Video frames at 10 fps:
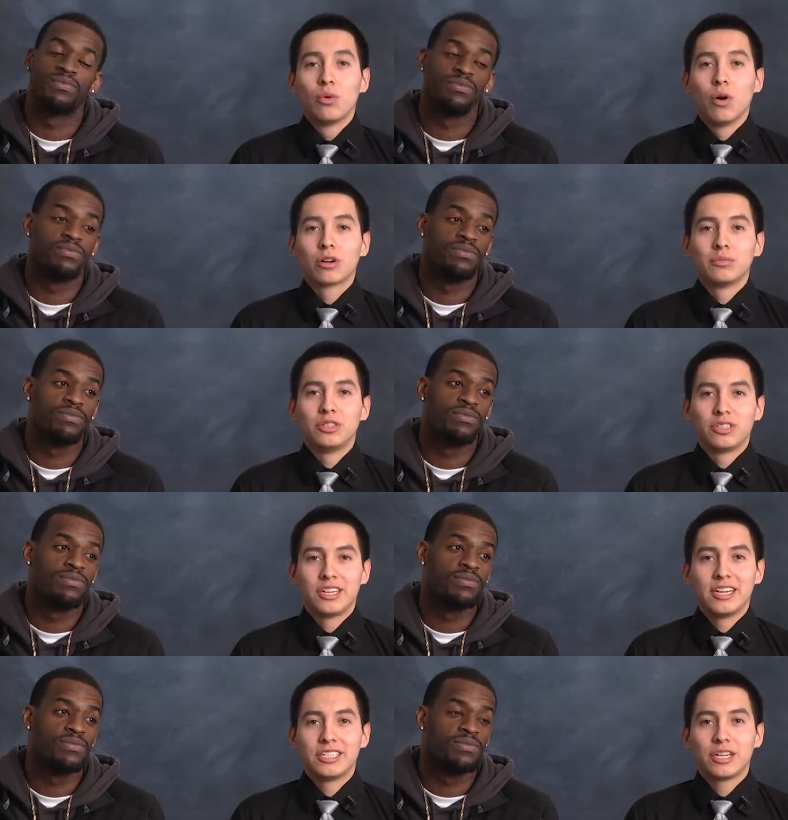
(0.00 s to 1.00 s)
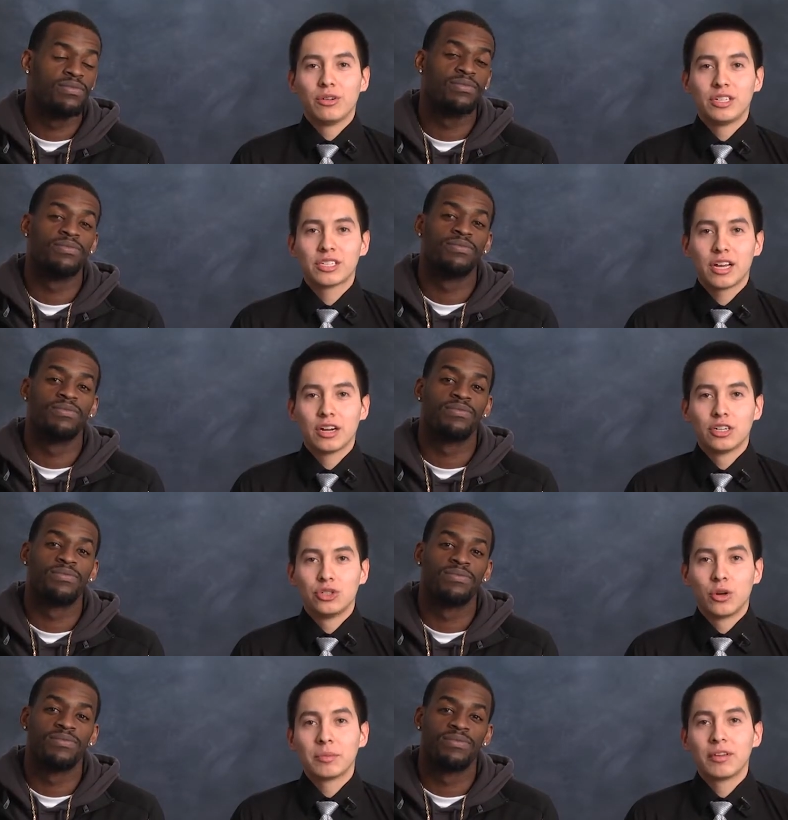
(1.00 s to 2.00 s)
Speaker 1: Welcome to today's Eagle Insider.
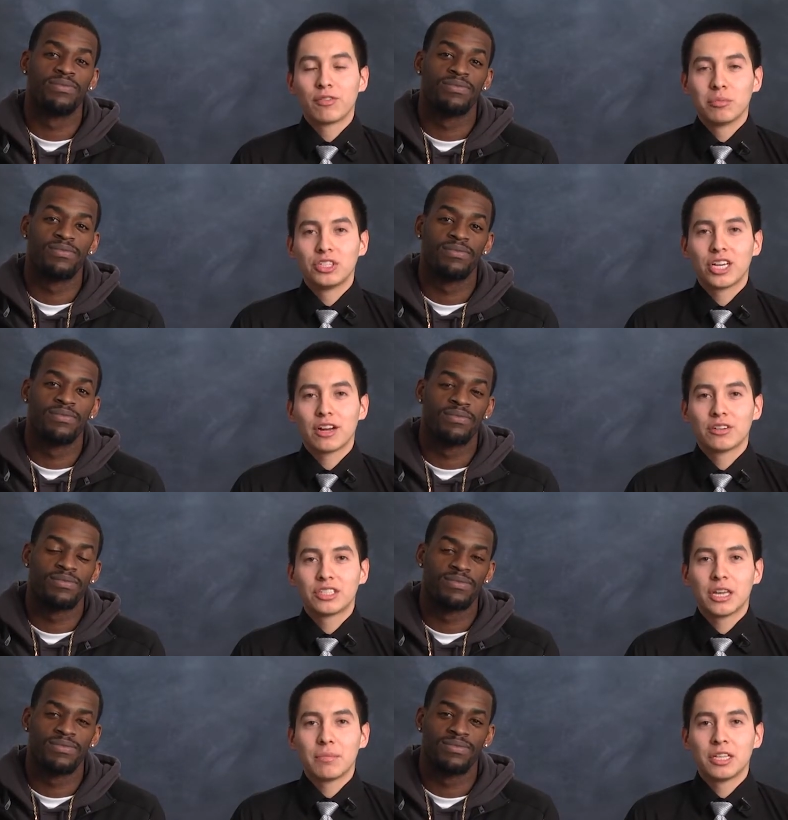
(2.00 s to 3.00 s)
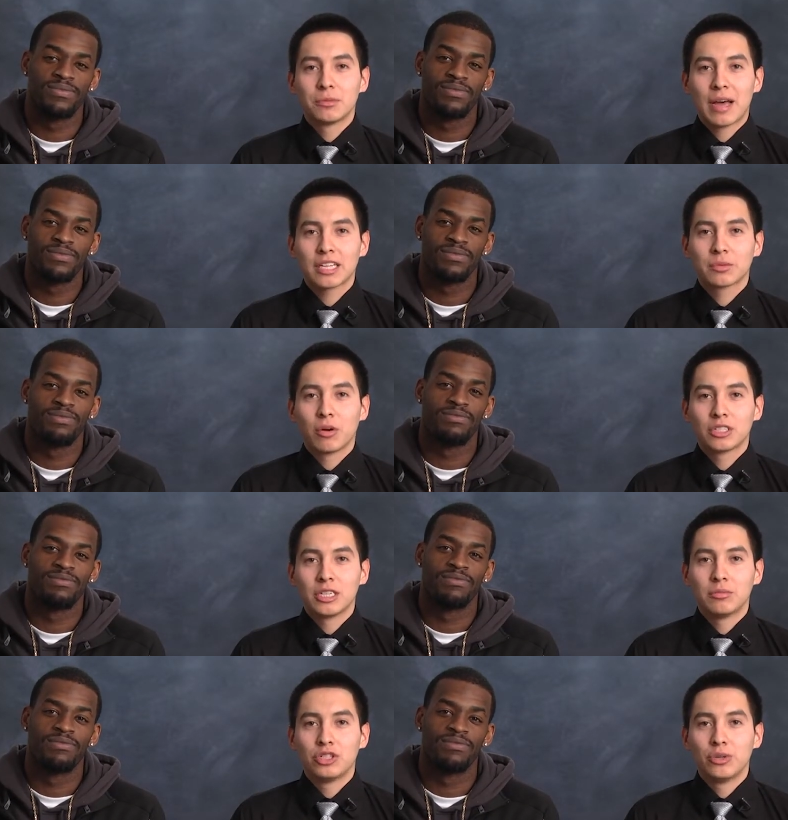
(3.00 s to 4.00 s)
Joining me from the Chadron State men's basketball
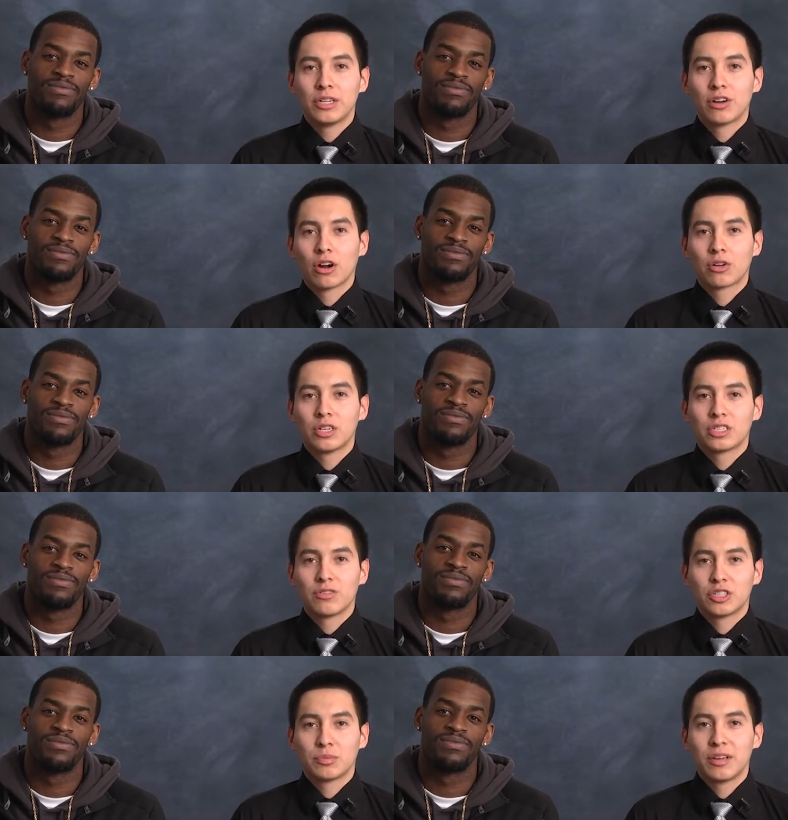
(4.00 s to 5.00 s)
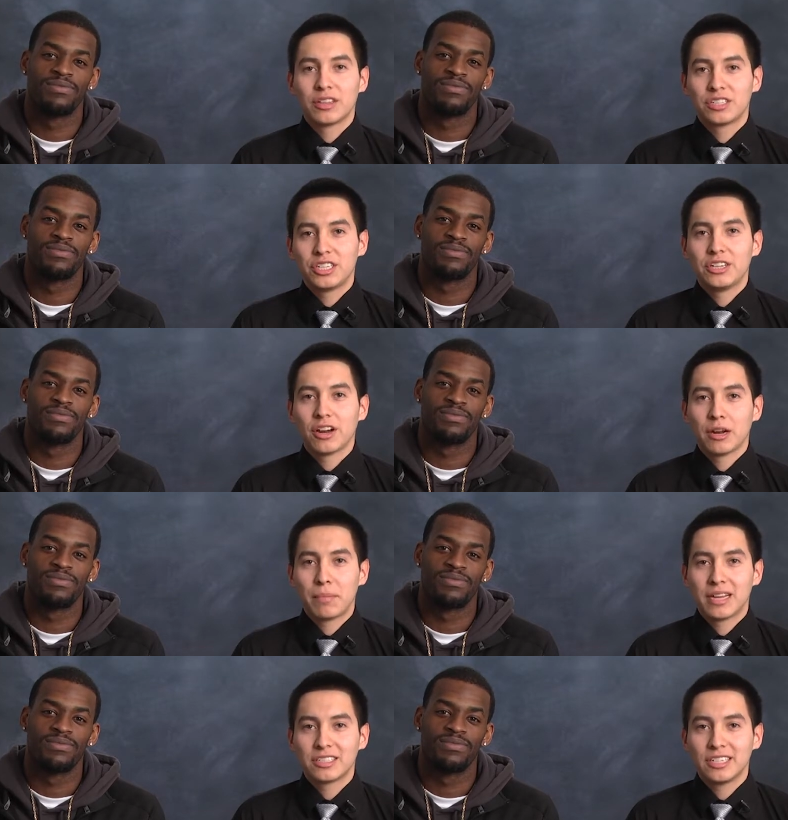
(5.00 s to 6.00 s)
team, shooting guard Christopher Smith, senior out of
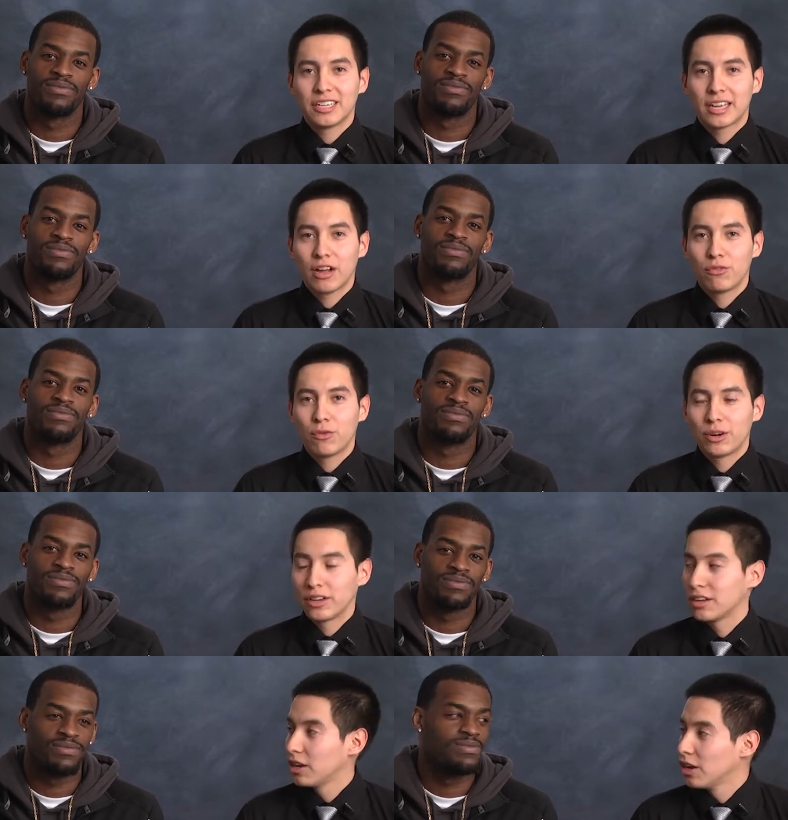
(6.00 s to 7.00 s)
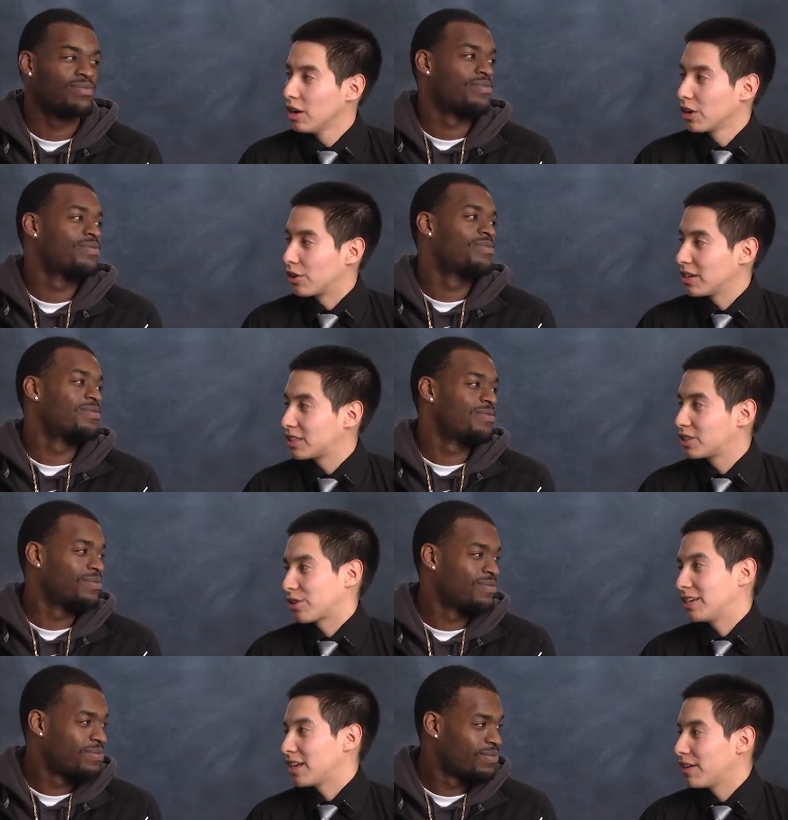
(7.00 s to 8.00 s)
Pasadena, California. Chris, it's
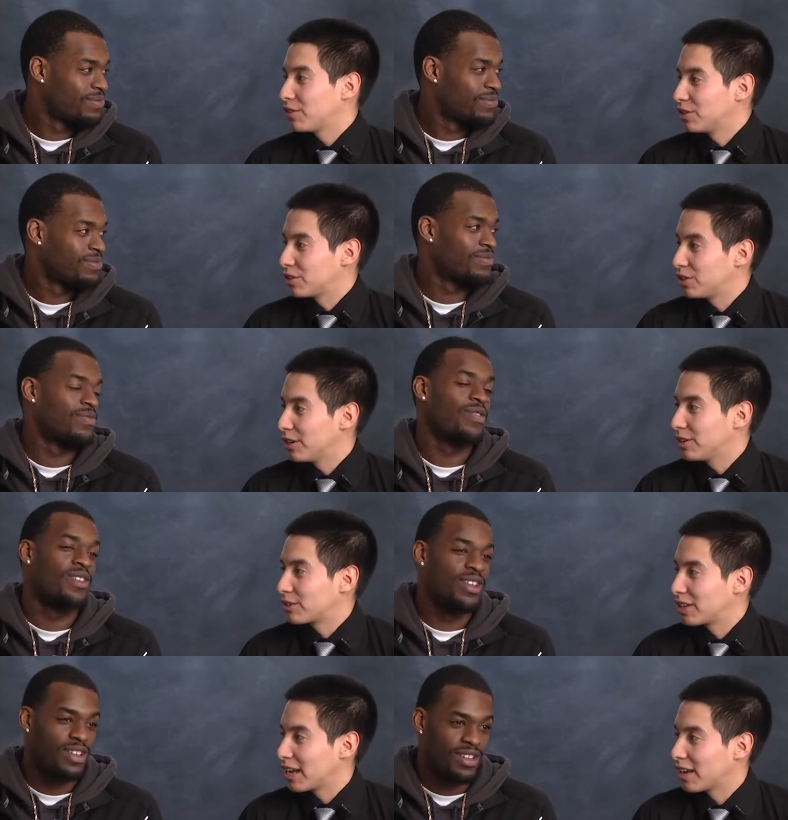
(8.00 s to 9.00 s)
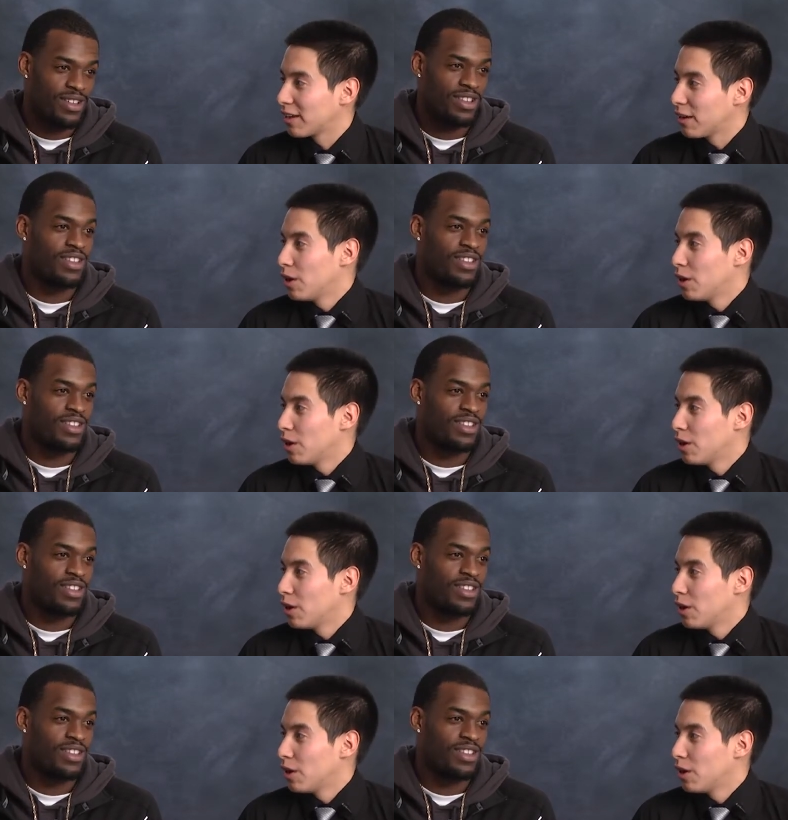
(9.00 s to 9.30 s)
great to have you in the studio today.